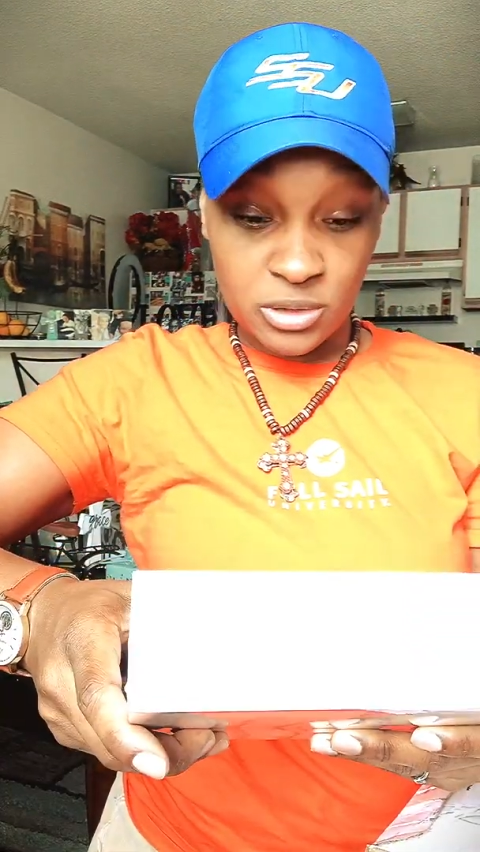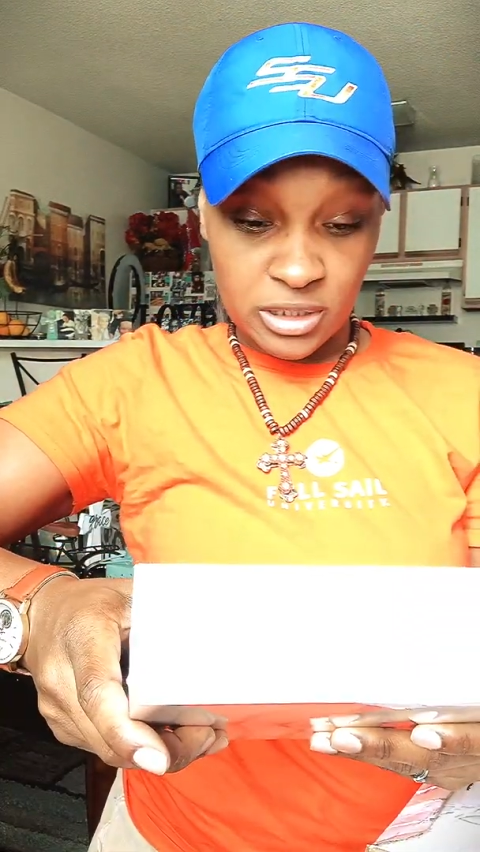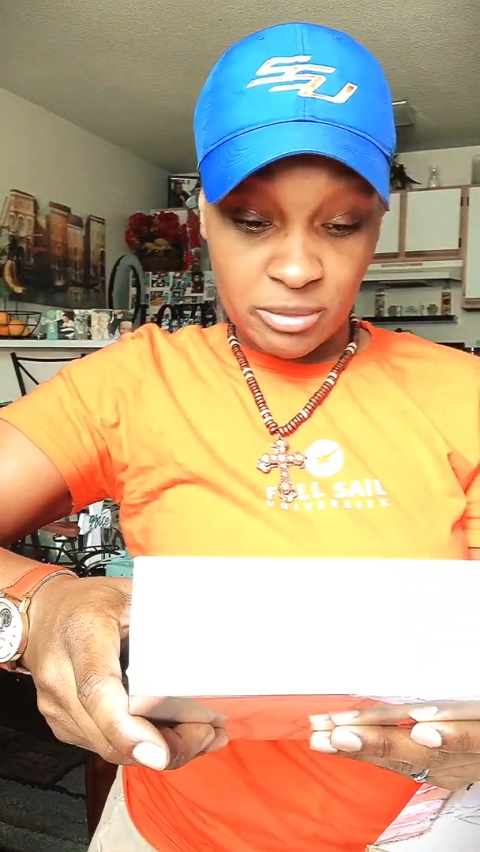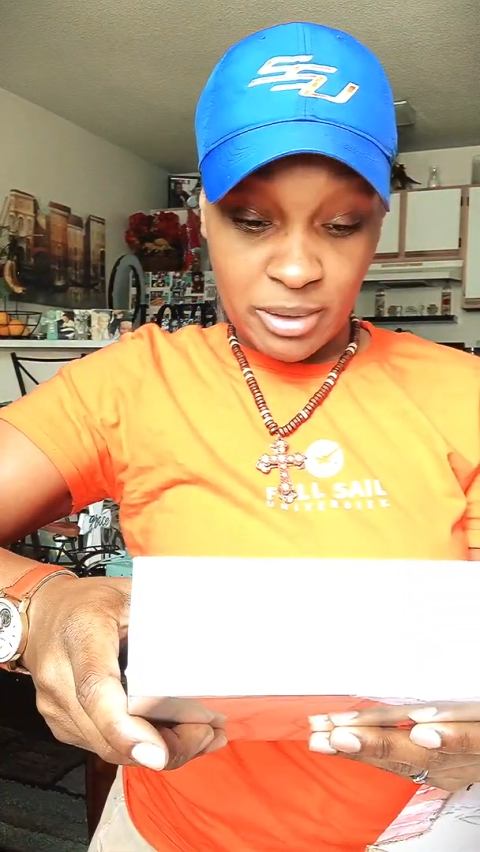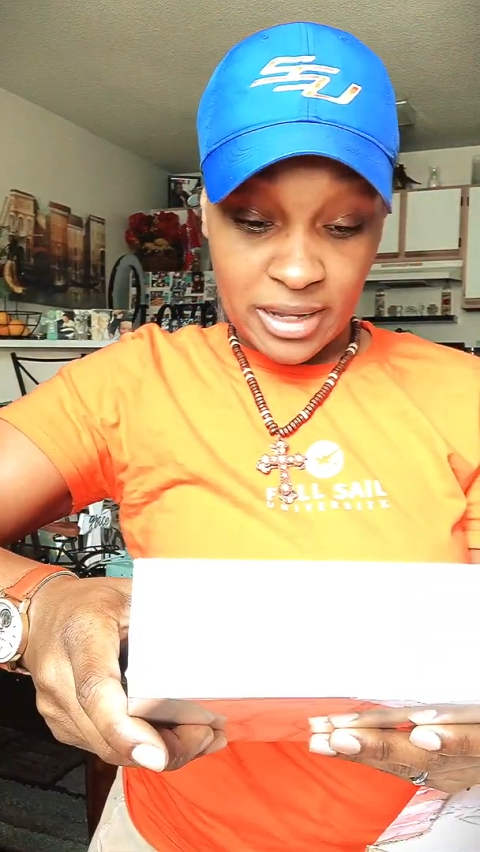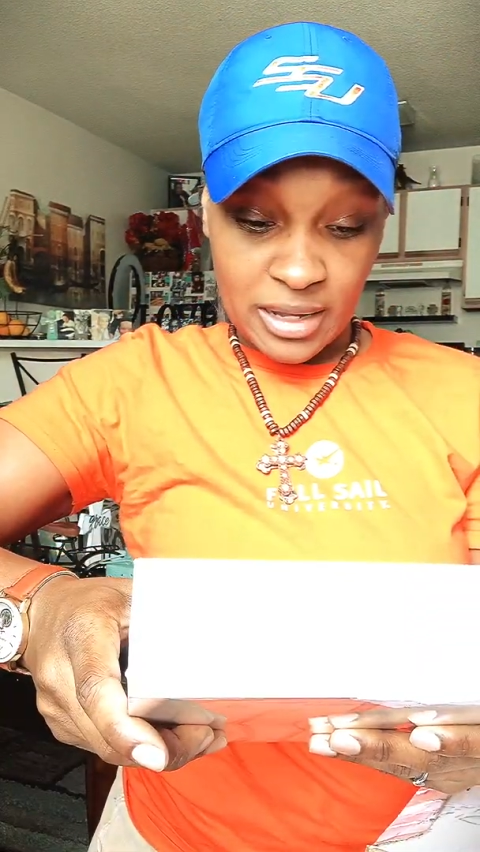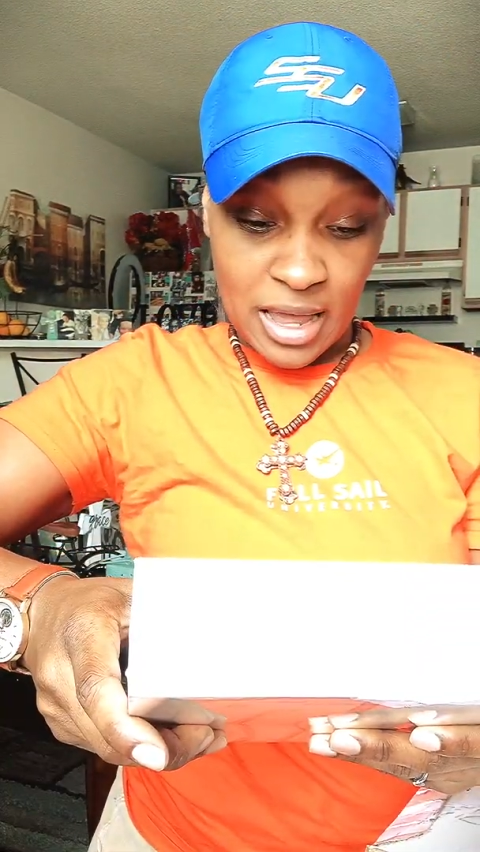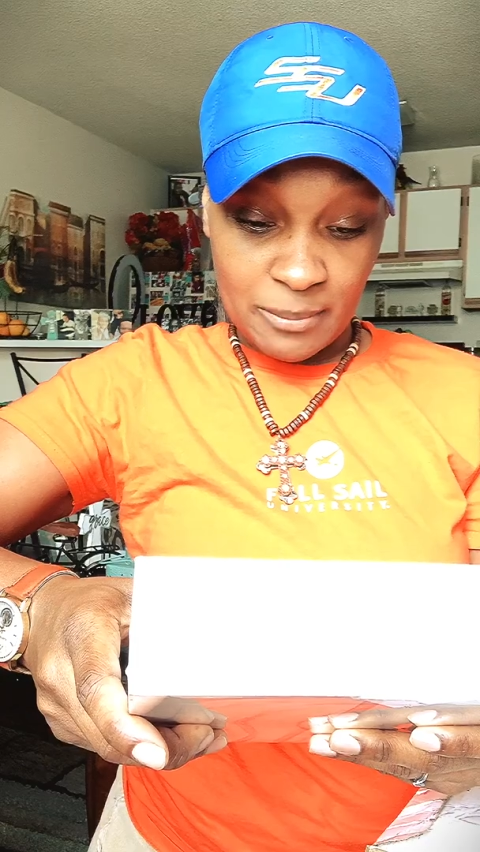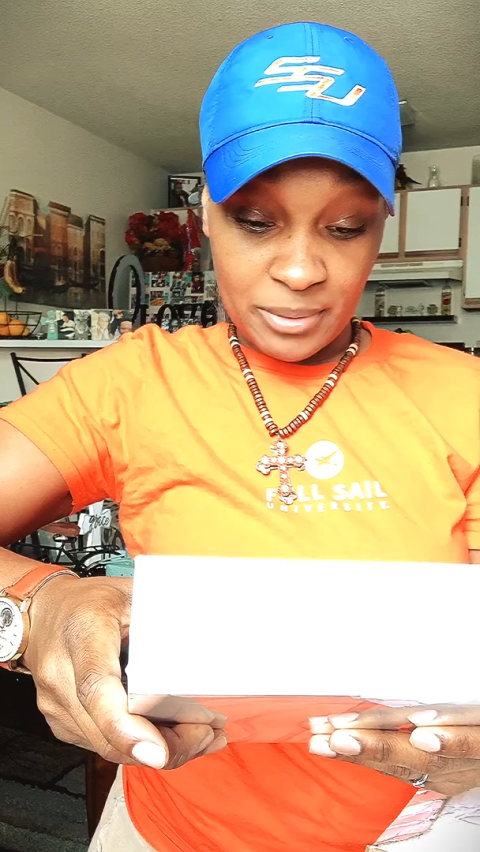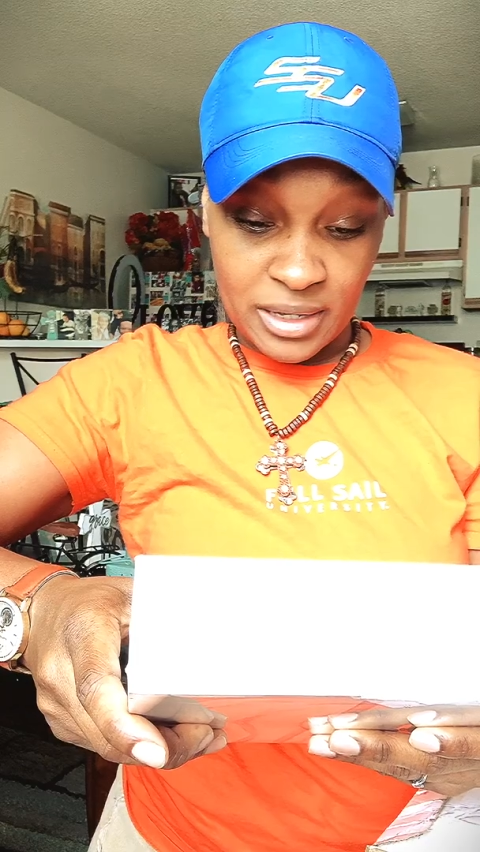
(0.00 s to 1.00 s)
gigabyte
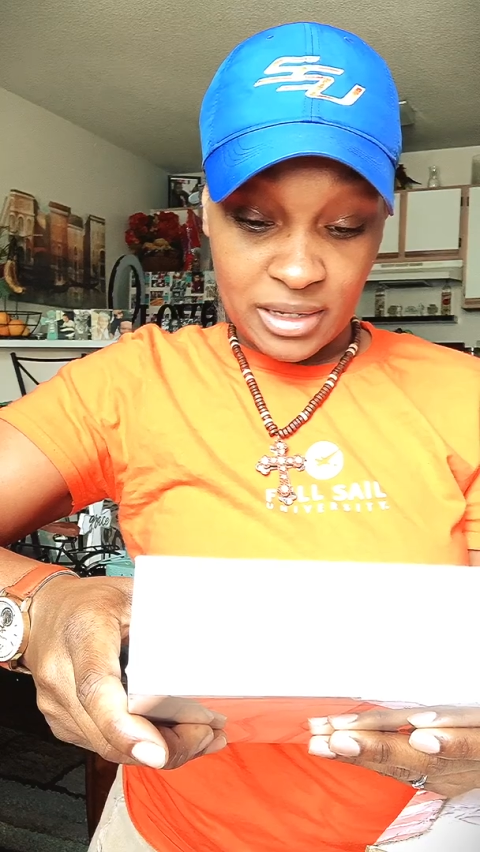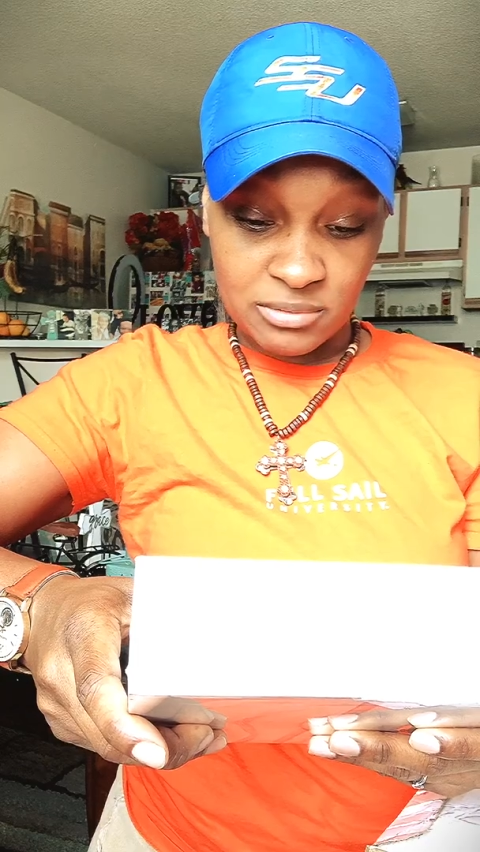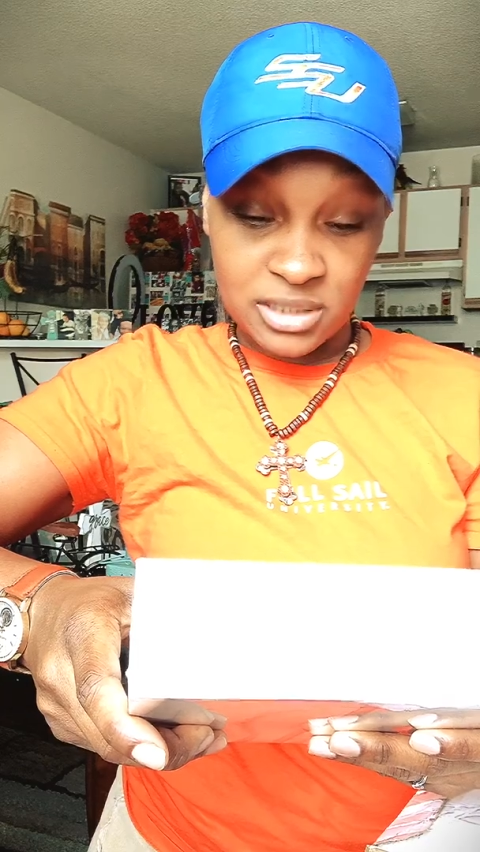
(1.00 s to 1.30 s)
iPad,